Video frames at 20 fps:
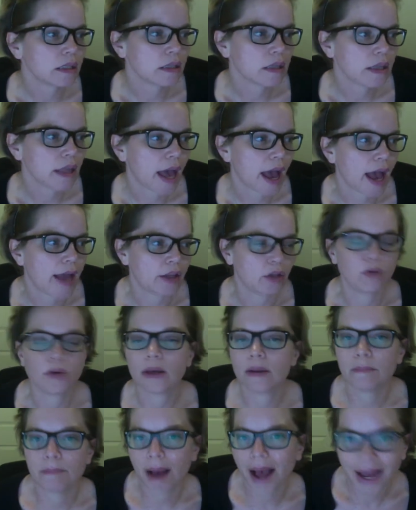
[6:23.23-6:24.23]
that you
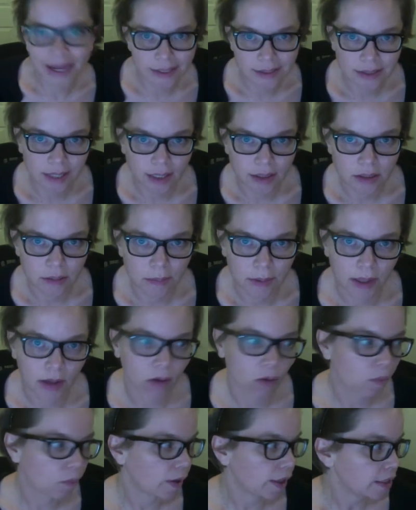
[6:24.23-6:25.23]
can buy sex
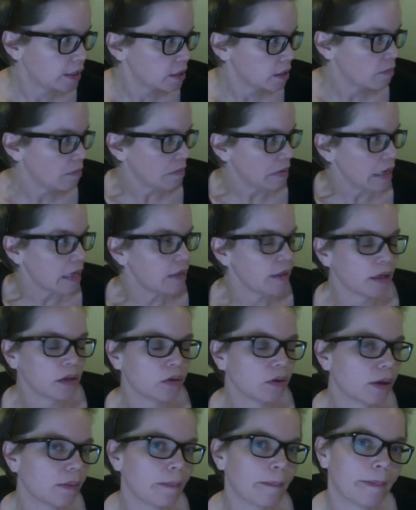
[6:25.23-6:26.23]
appeal? What does it mean that
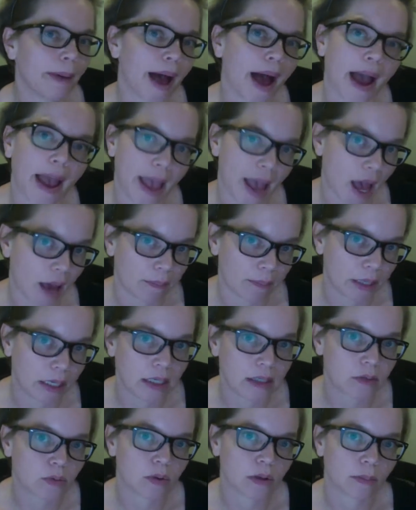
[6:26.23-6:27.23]
you can buy
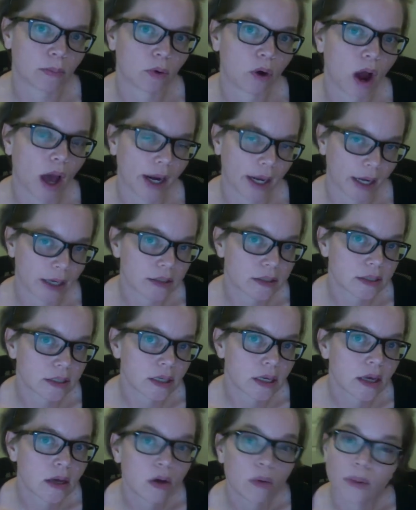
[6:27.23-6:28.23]
happiness with a product?
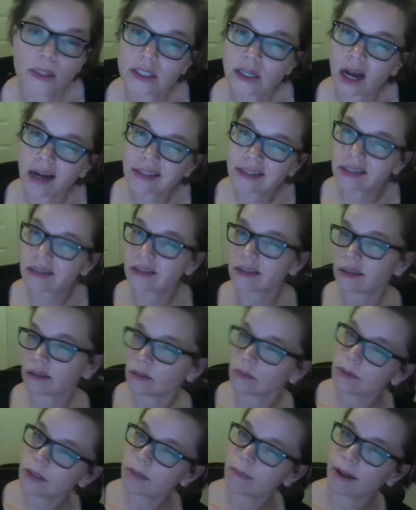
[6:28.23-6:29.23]
We talked a
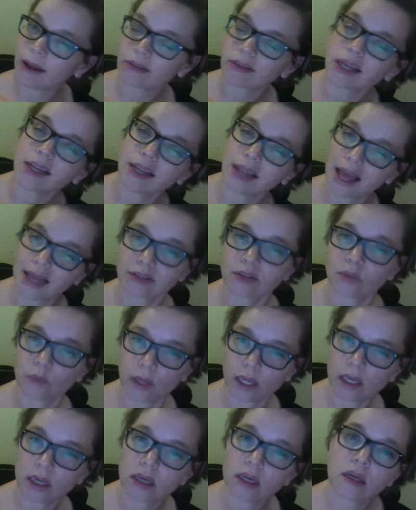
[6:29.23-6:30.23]
little bit about that last
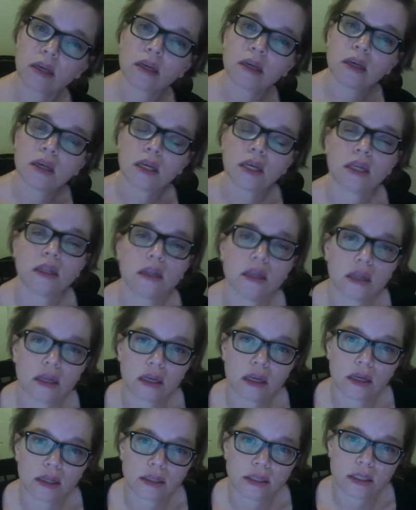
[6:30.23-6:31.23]
week in
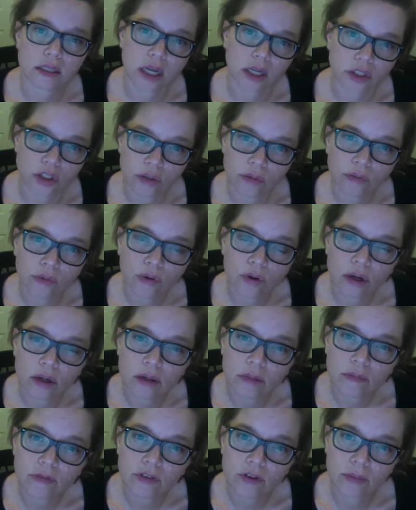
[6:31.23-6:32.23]
the discussion
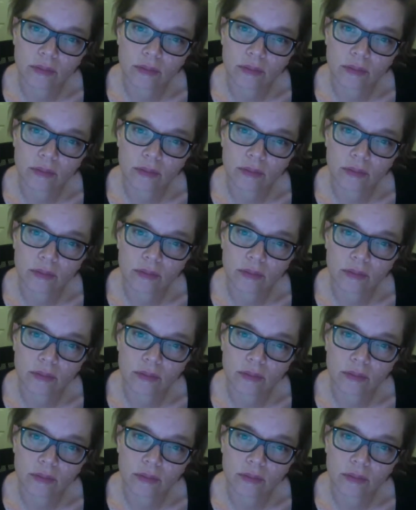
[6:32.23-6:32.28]
forum